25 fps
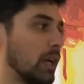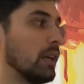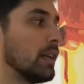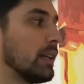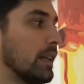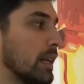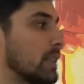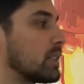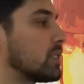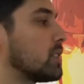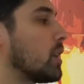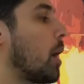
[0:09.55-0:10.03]

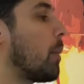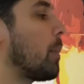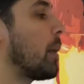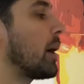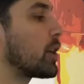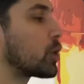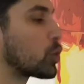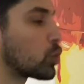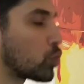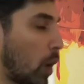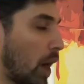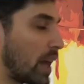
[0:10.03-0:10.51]
Let's start by
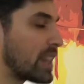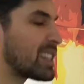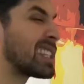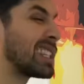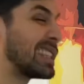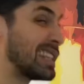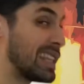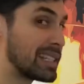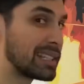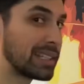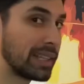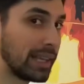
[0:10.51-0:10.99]
just writing
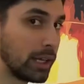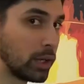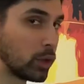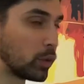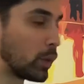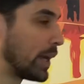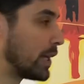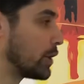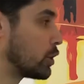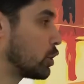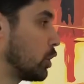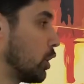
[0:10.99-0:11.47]
this in a
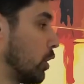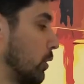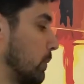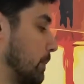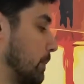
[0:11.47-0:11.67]
ratio.